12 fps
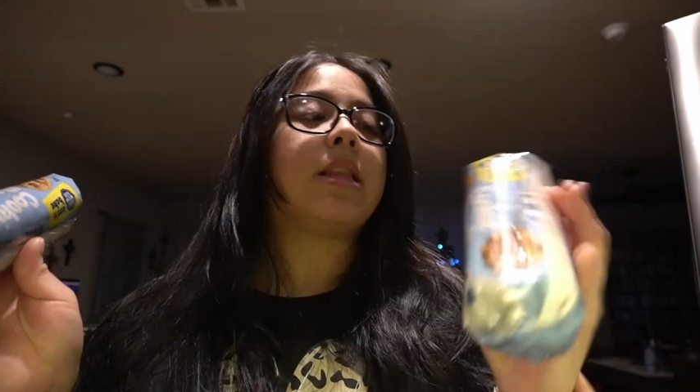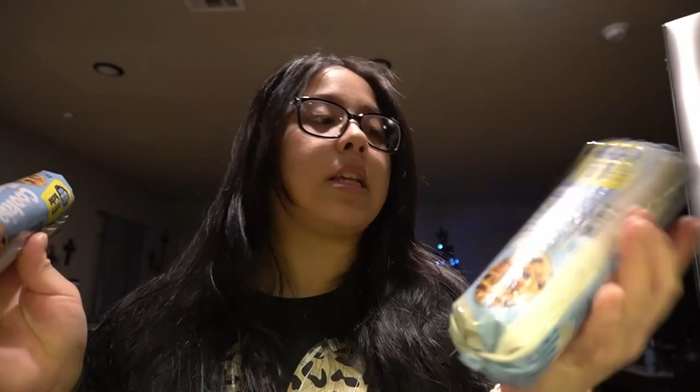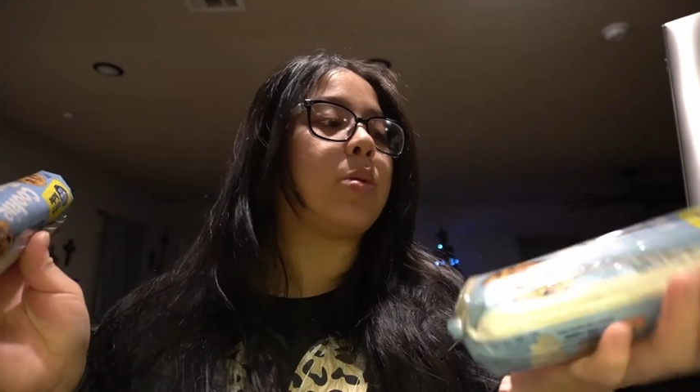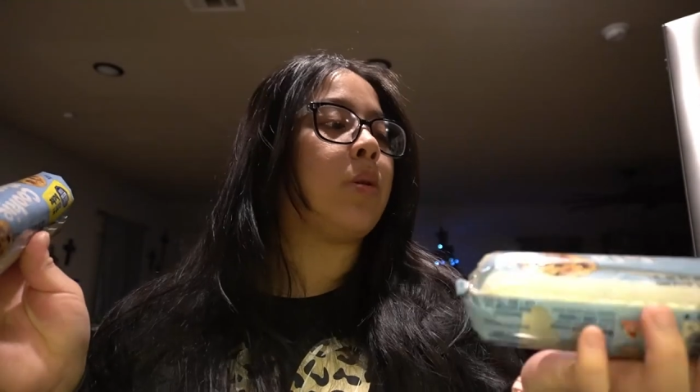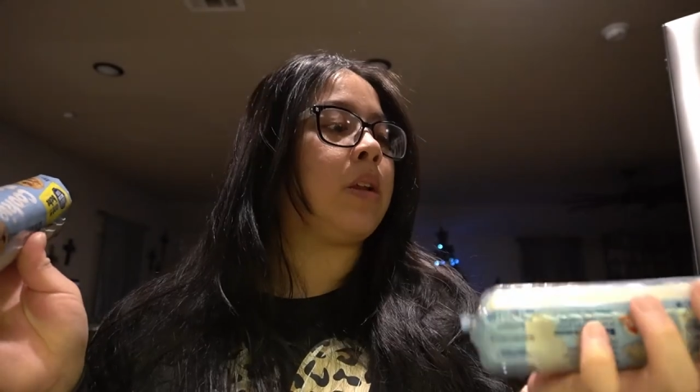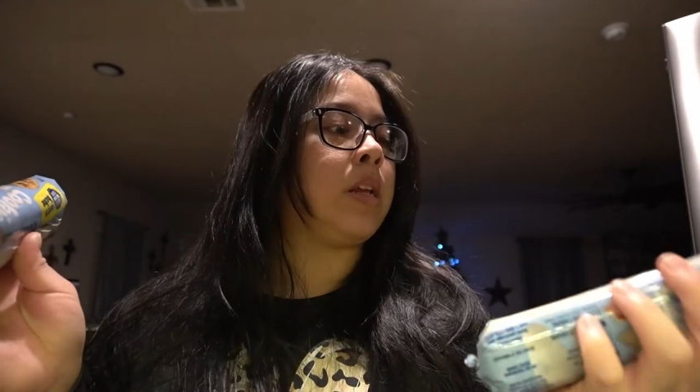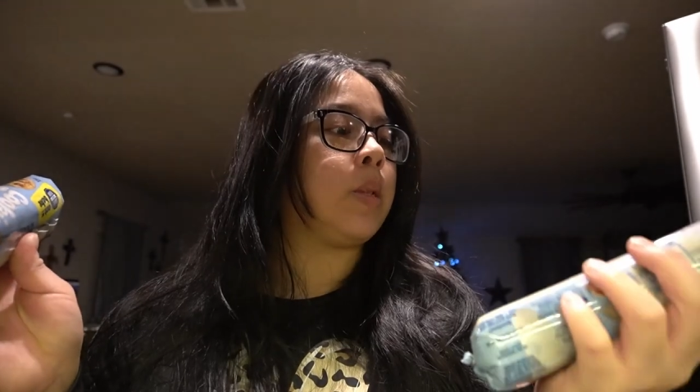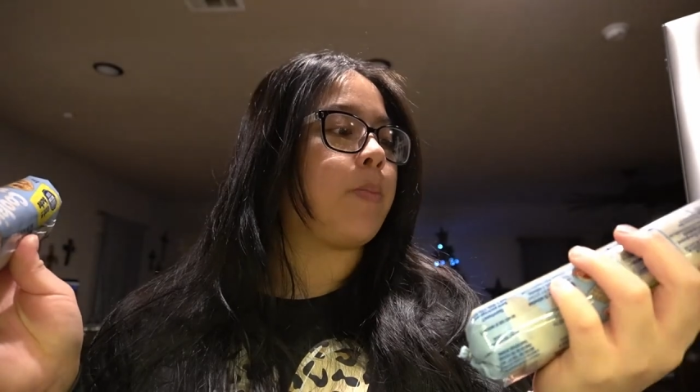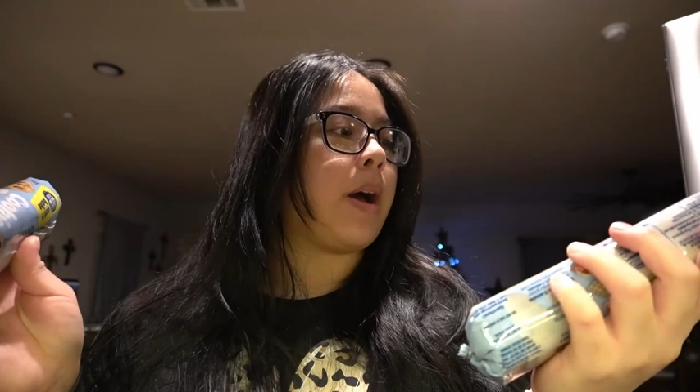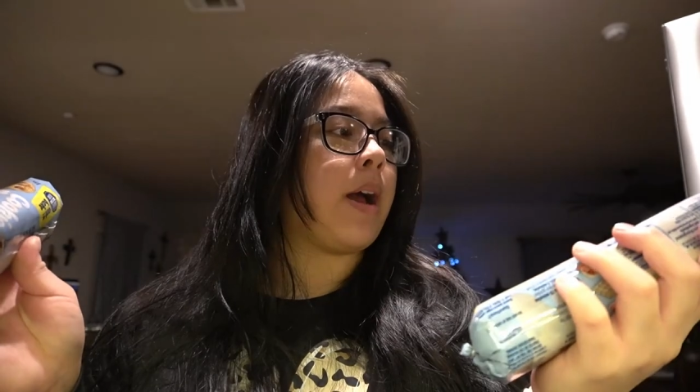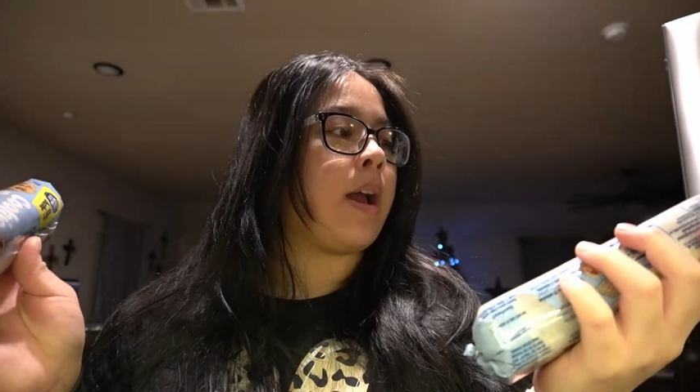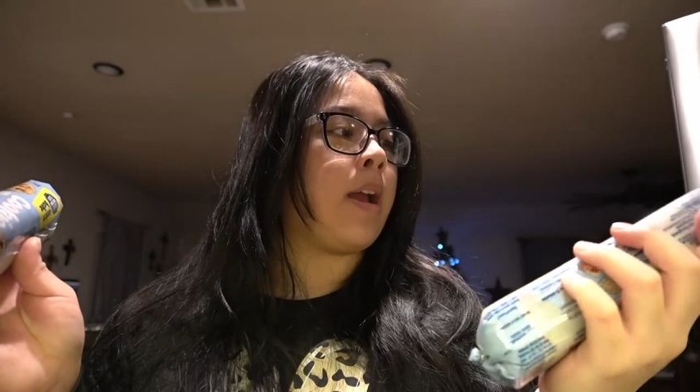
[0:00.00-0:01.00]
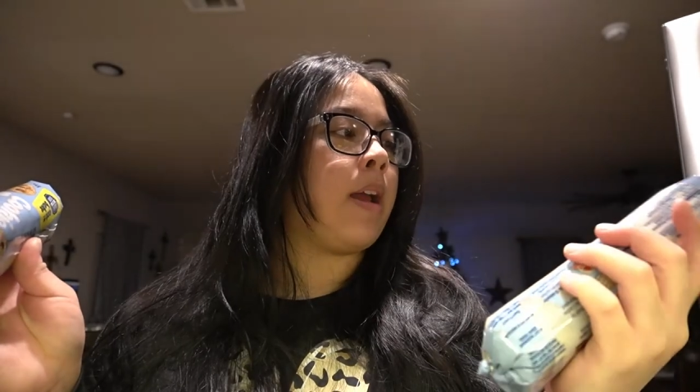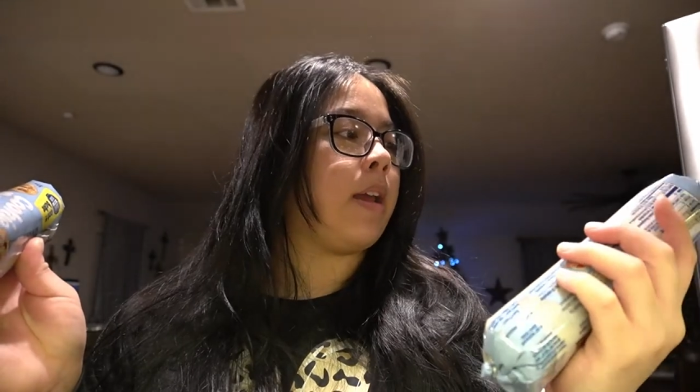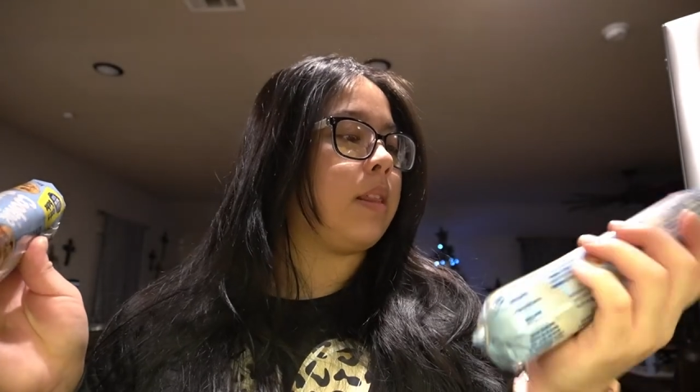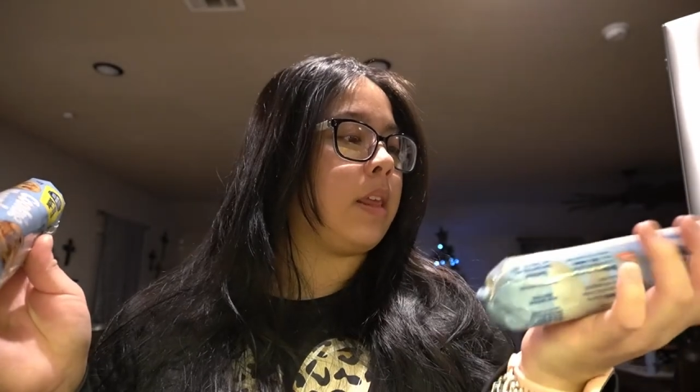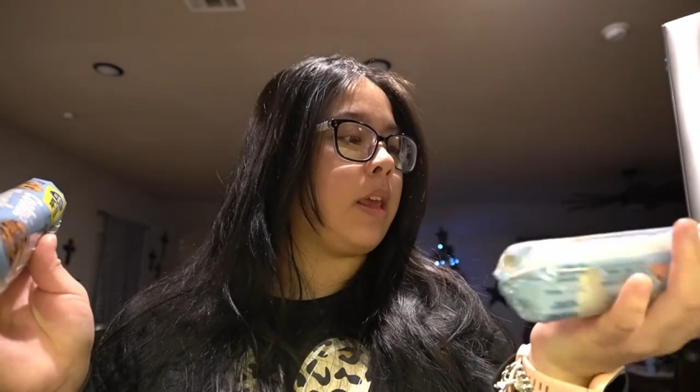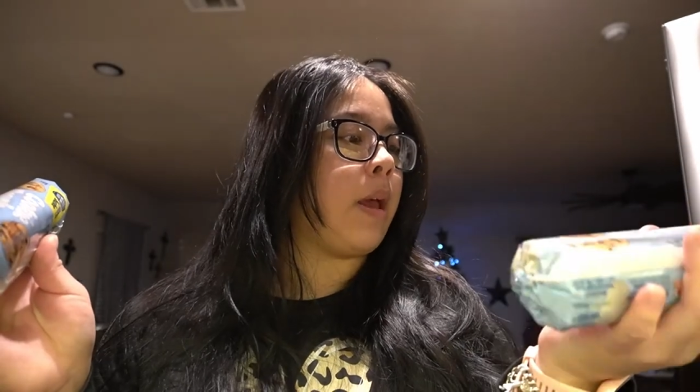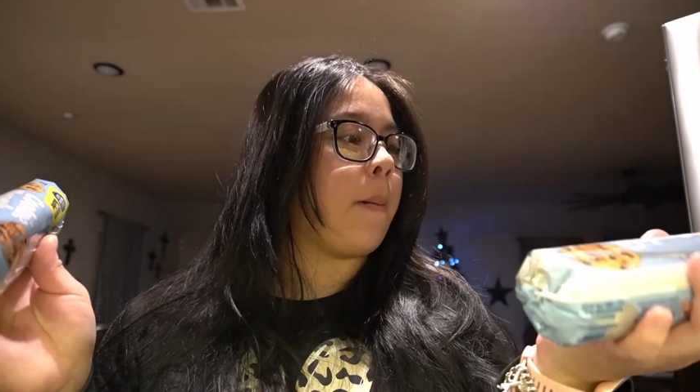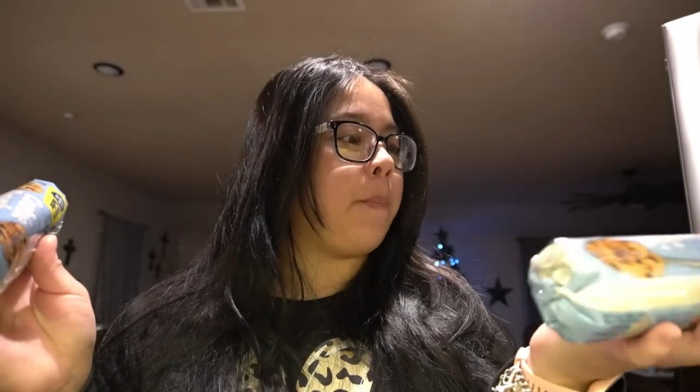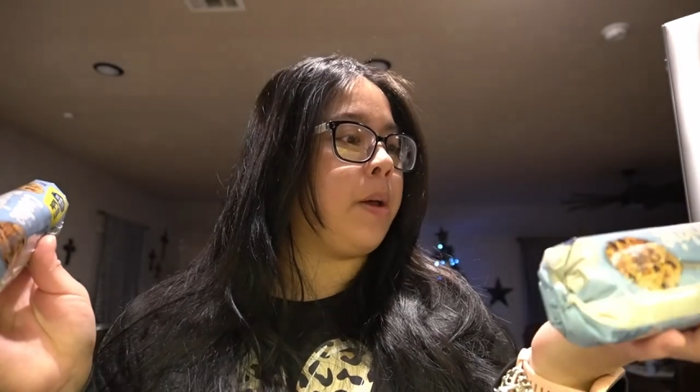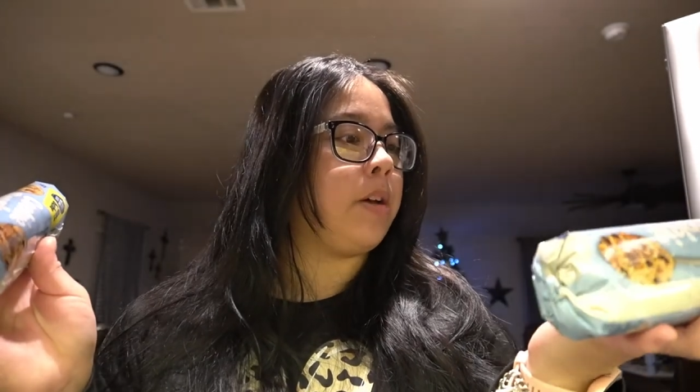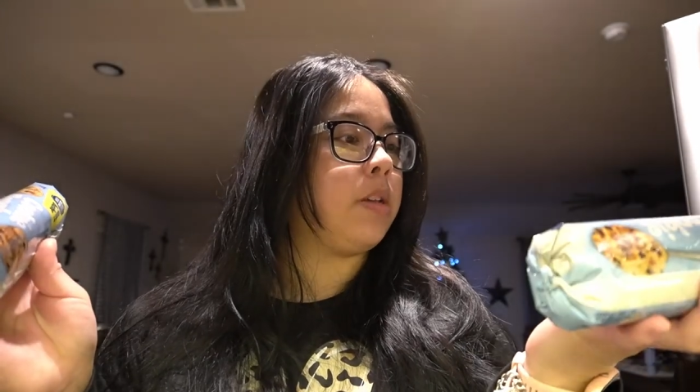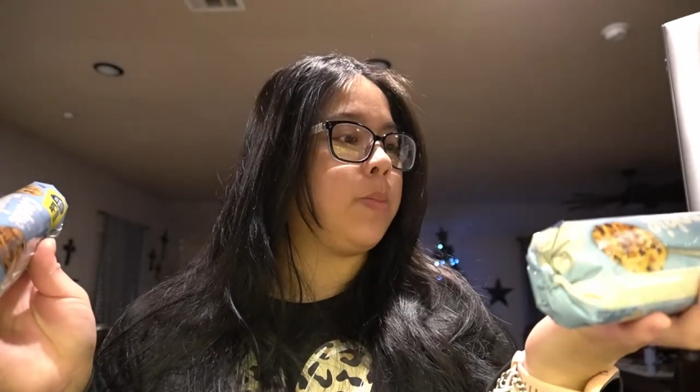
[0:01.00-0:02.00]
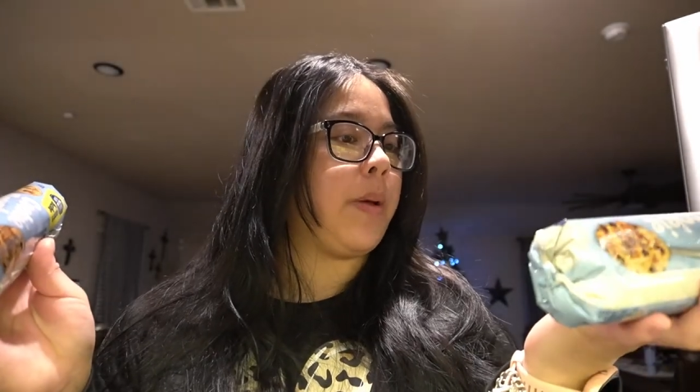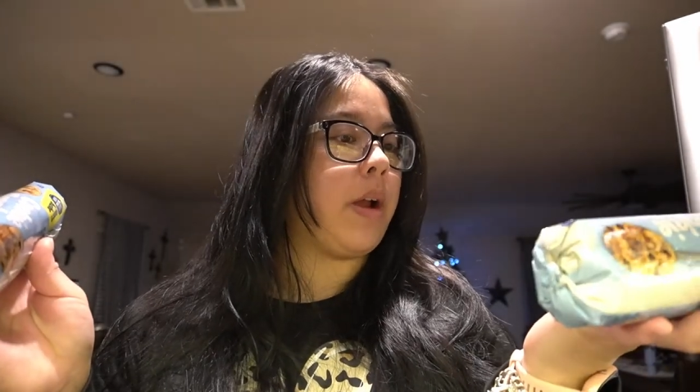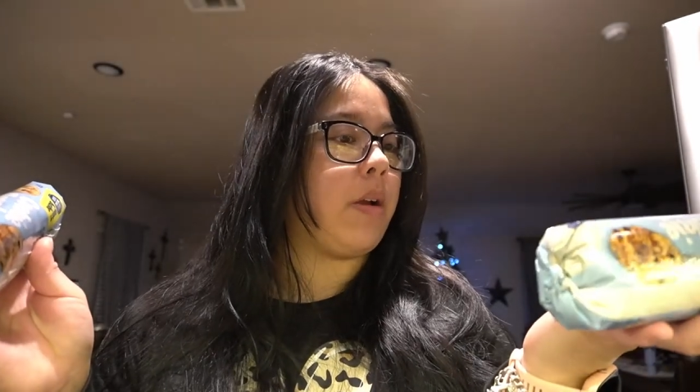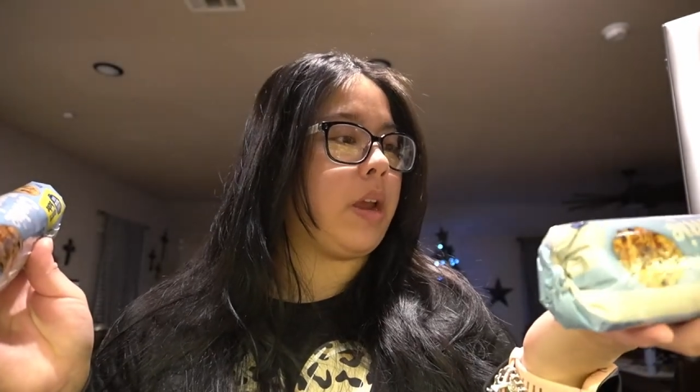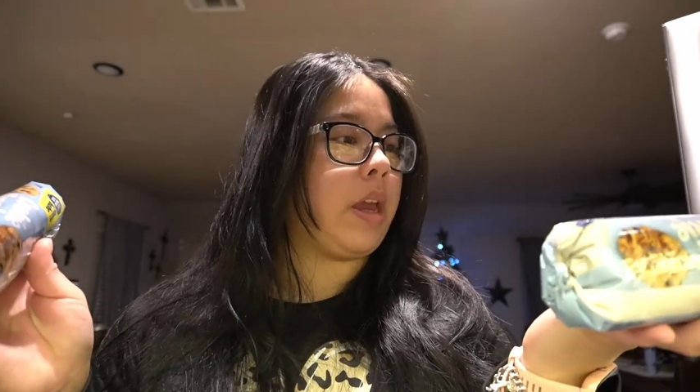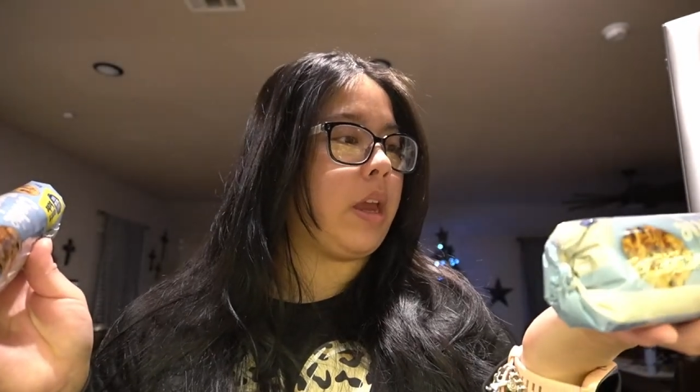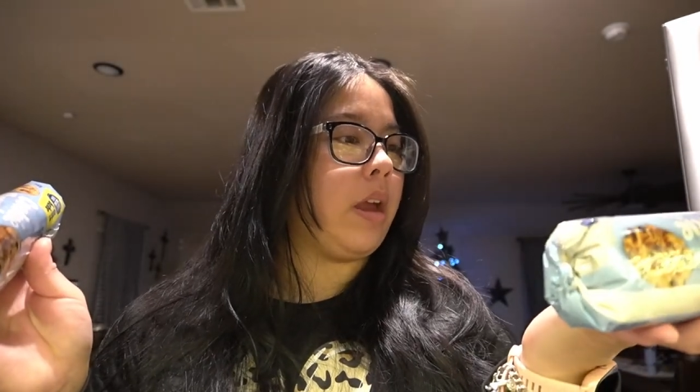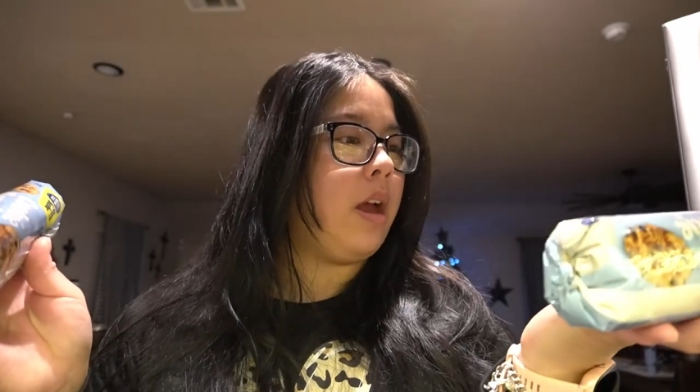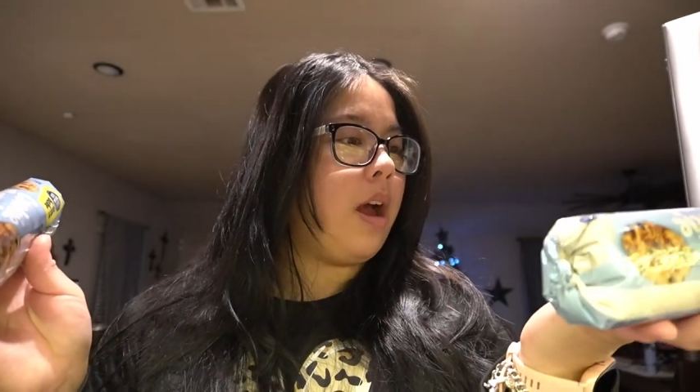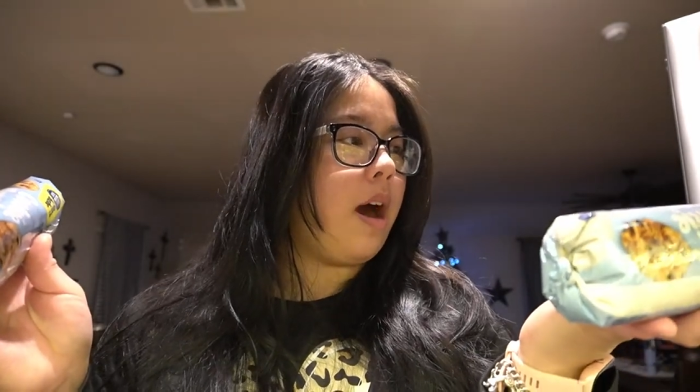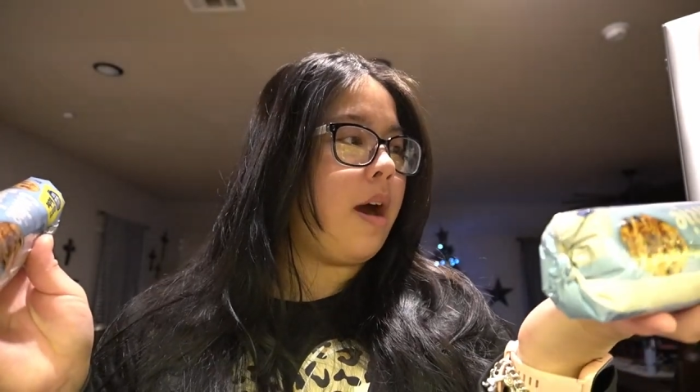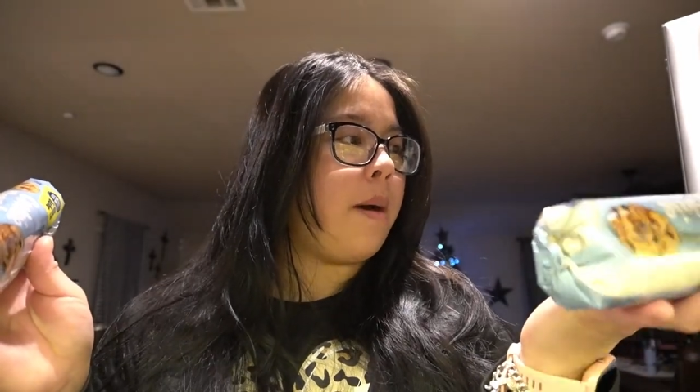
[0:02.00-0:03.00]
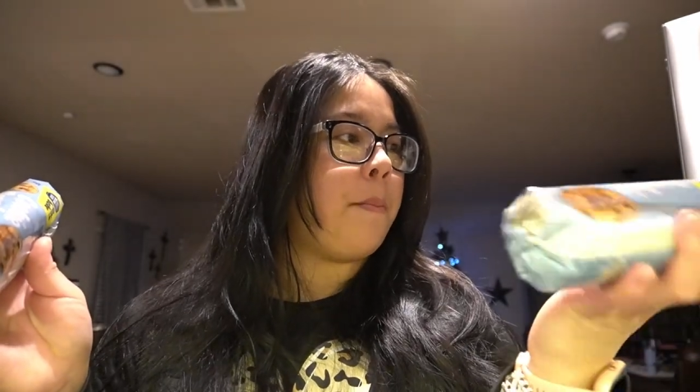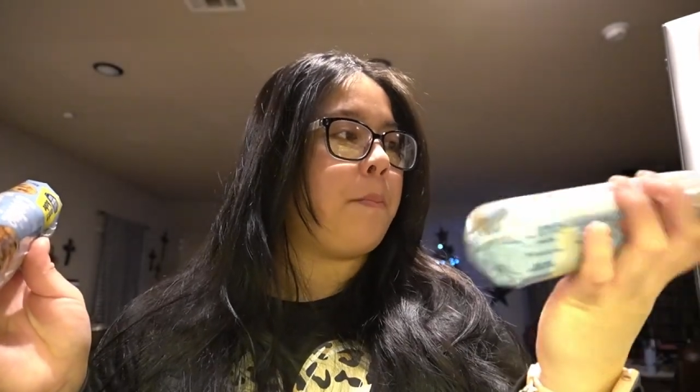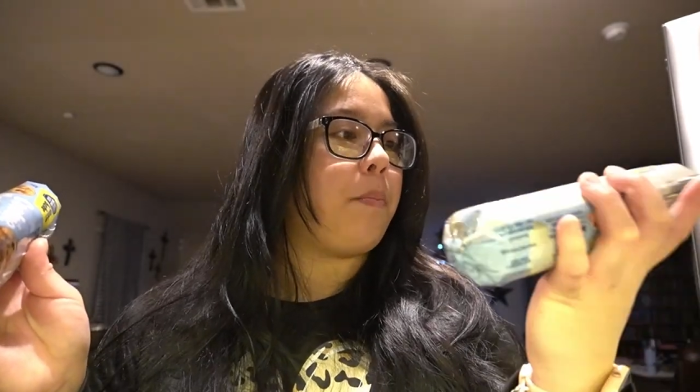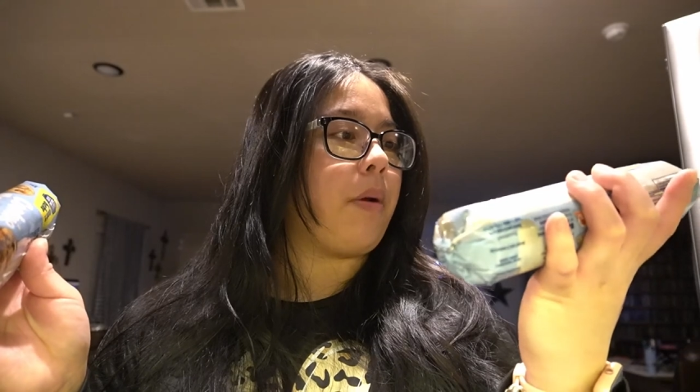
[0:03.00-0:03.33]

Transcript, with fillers: this one is by the pillsbury um,